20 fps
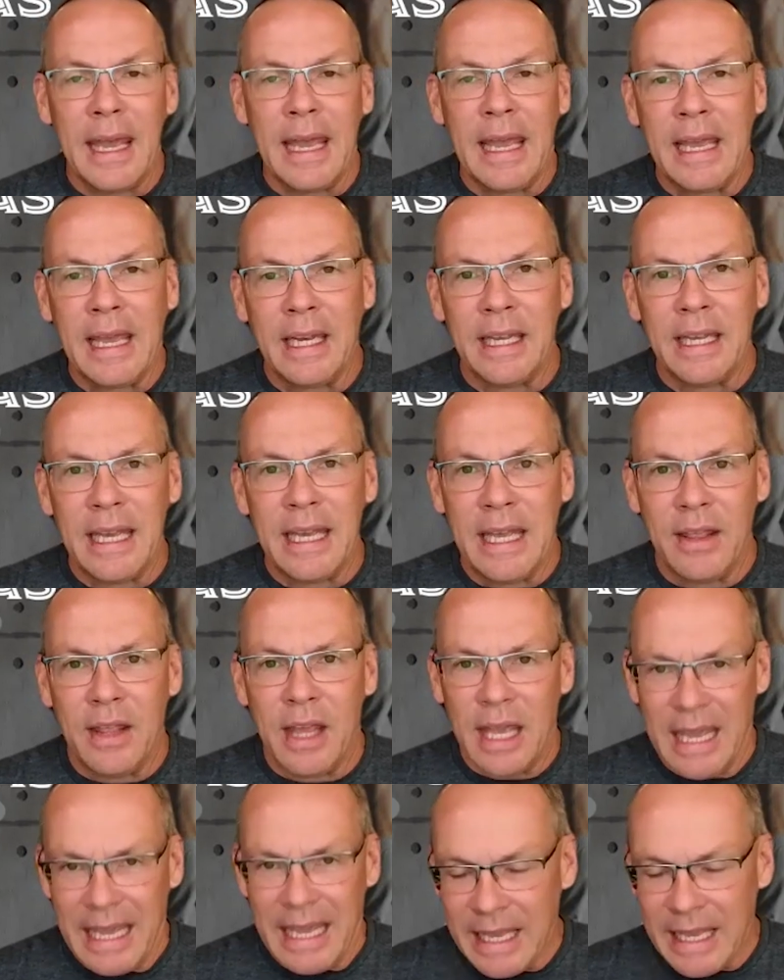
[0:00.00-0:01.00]
And
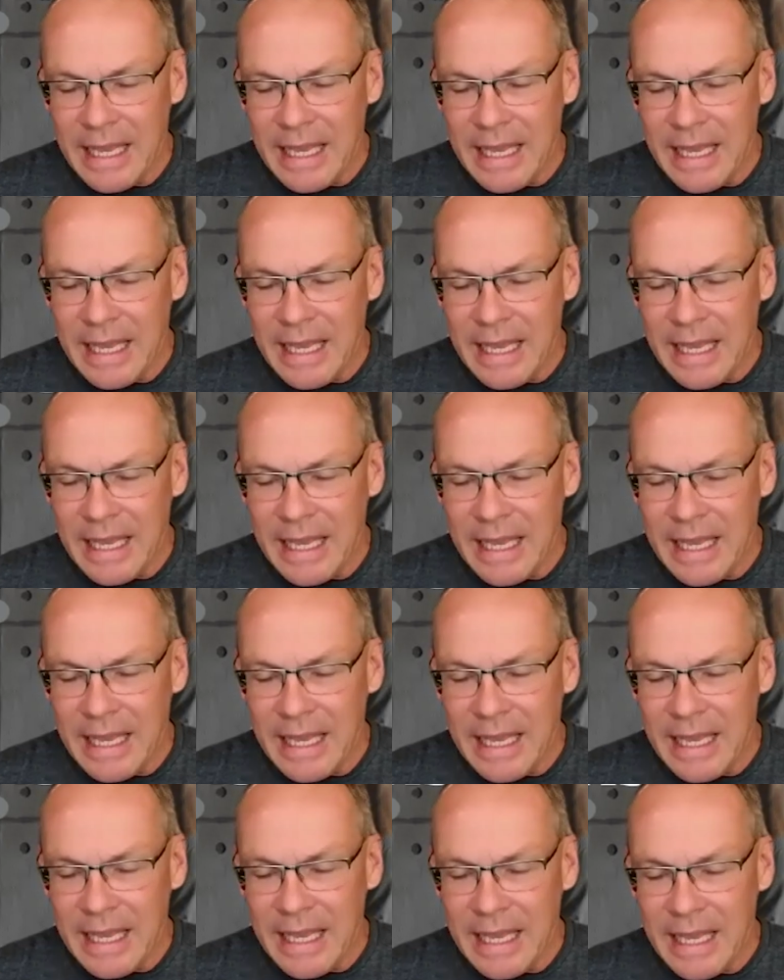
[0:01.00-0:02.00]

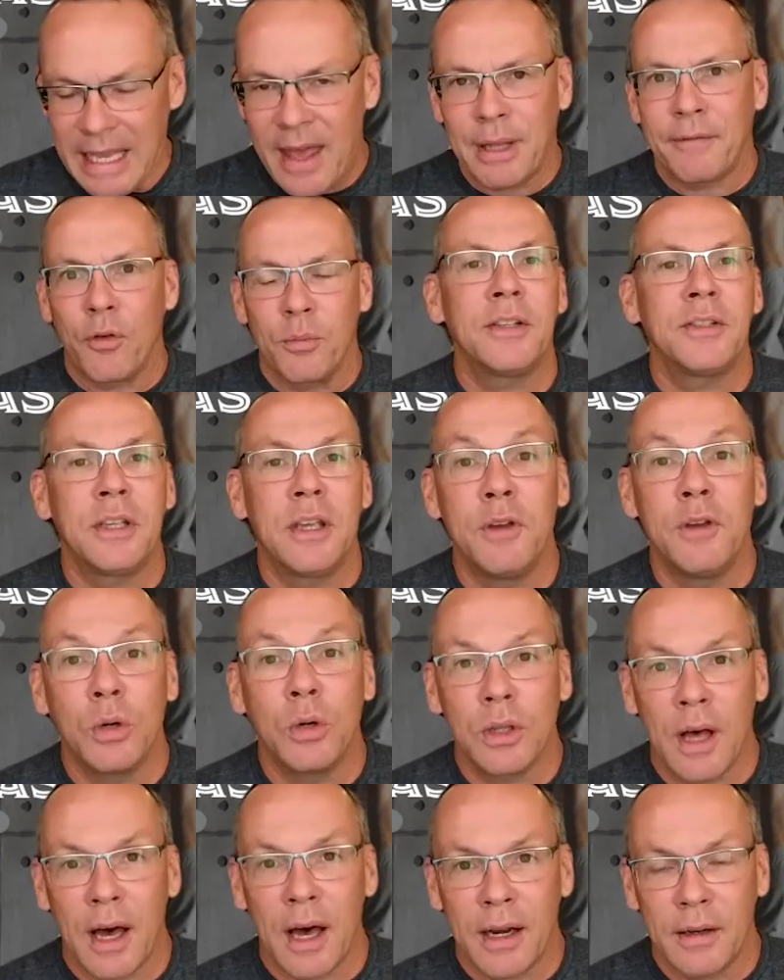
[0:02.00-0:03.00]
in that
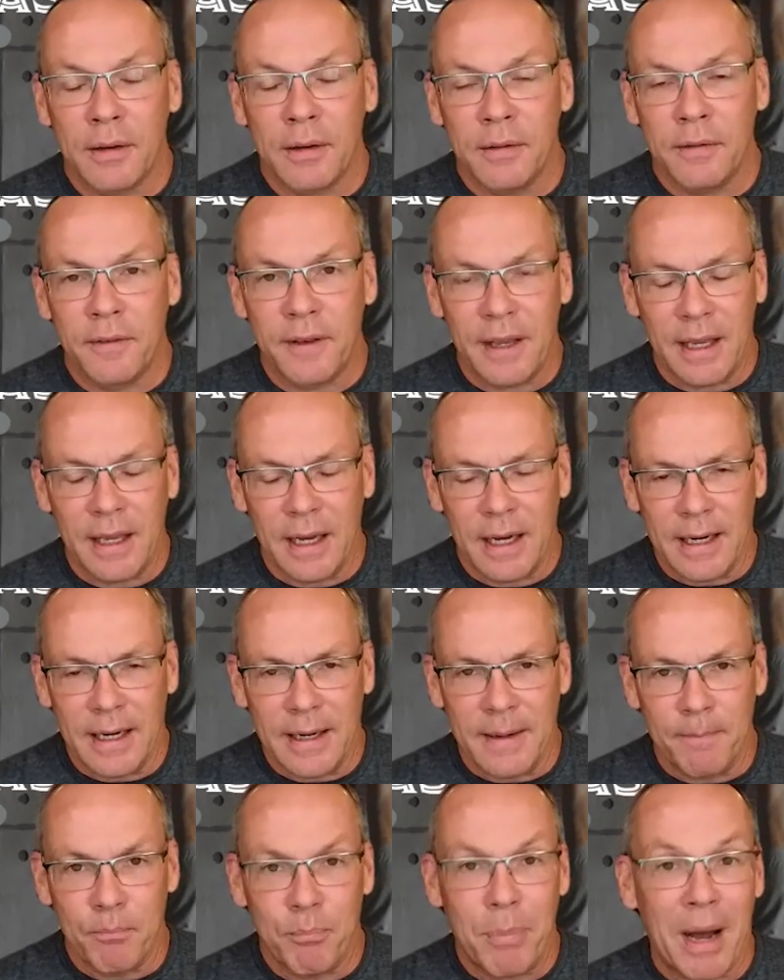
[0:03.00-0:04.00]
platform, it does give you a
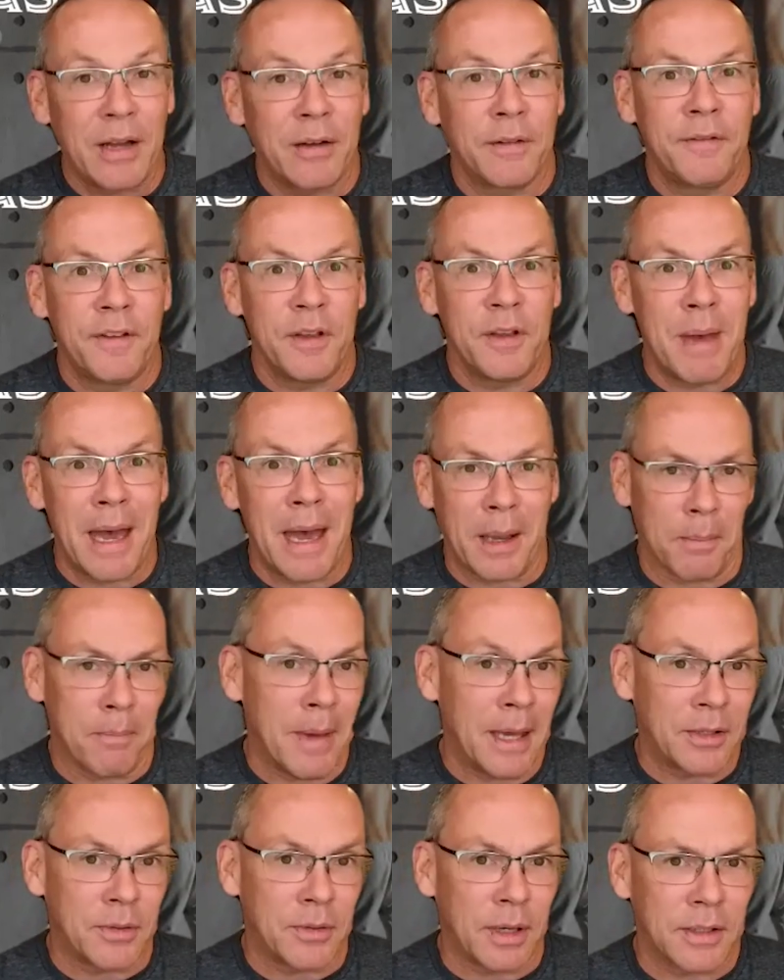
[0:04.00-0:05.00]
lot of
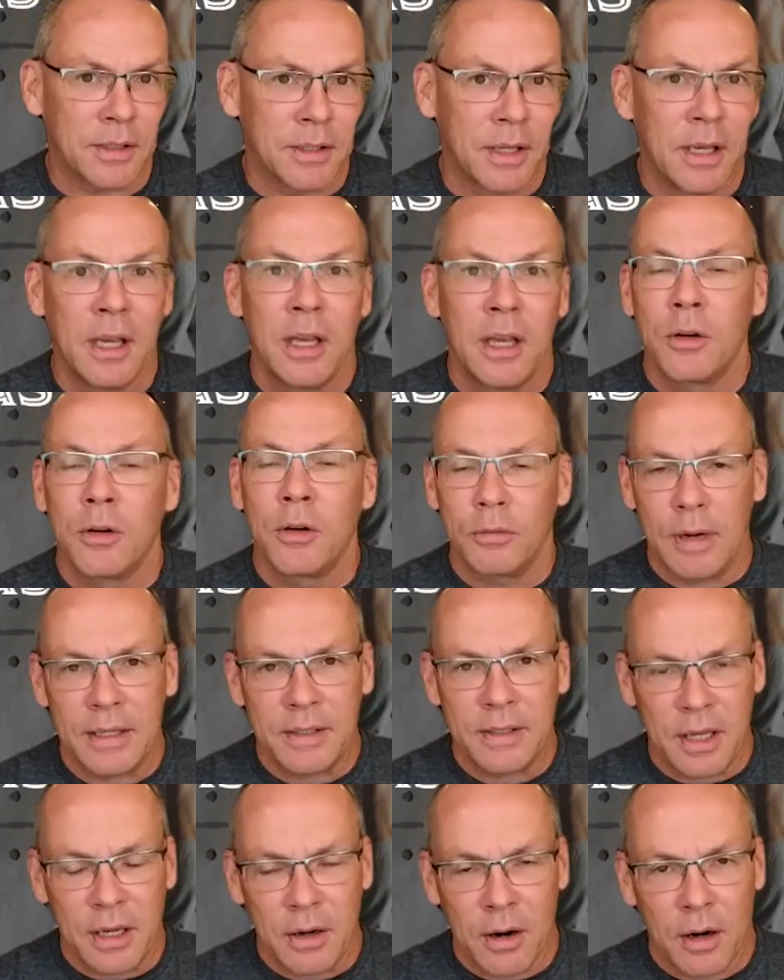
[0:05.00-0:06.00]
biofeedback metrics.
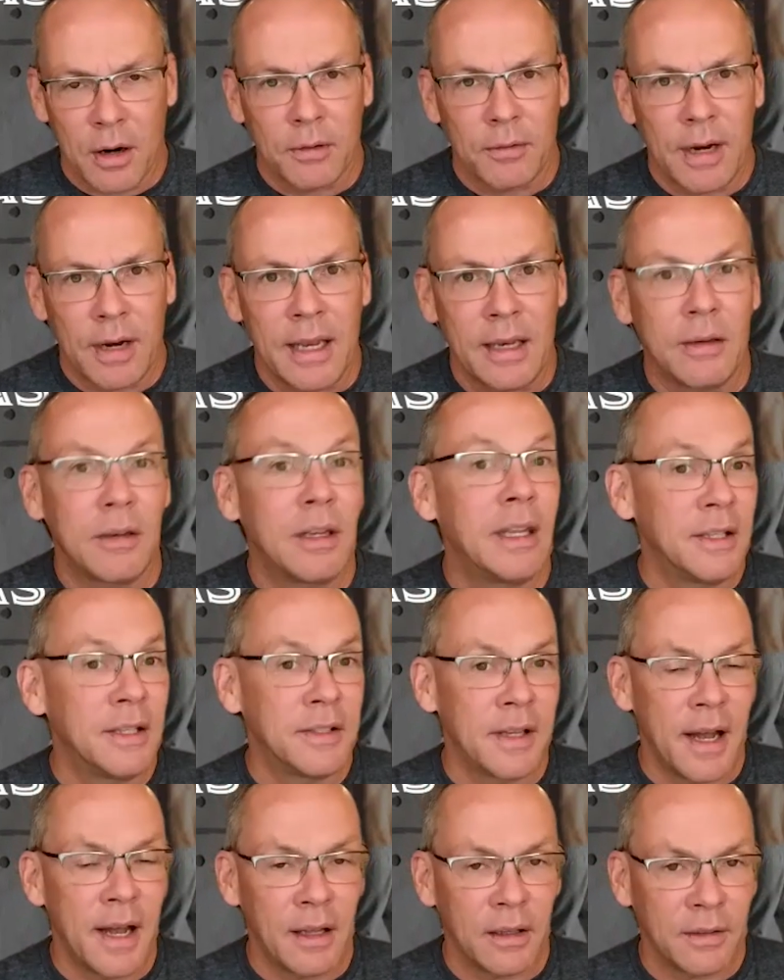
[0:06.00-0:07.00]
Resting heart
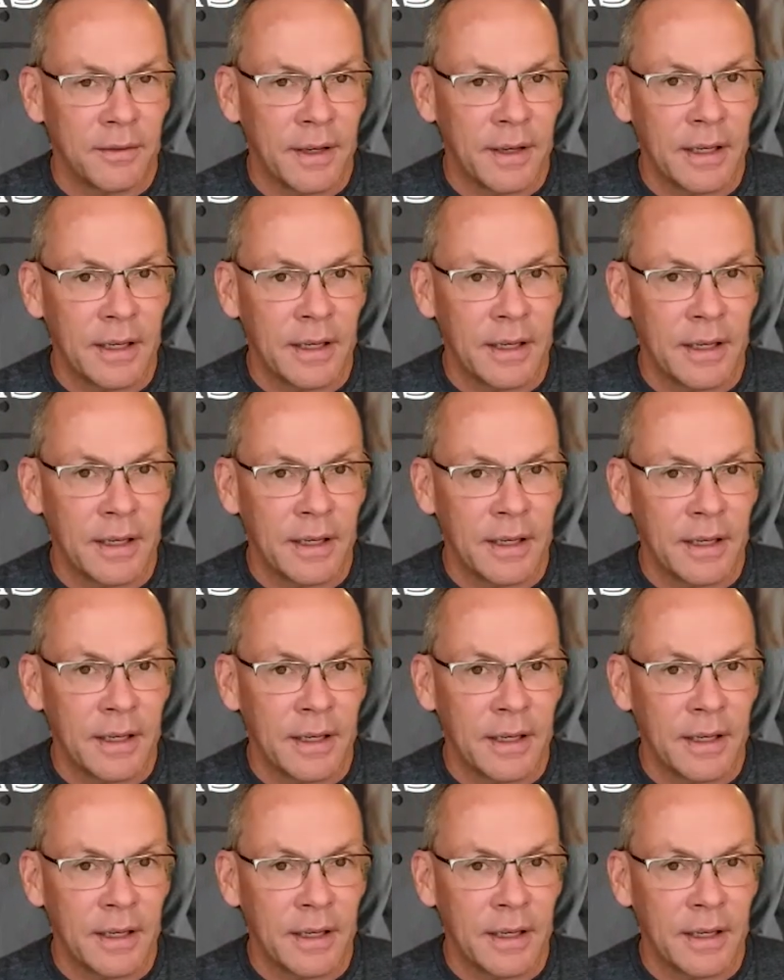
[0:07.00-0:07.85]
rate, is it elevated?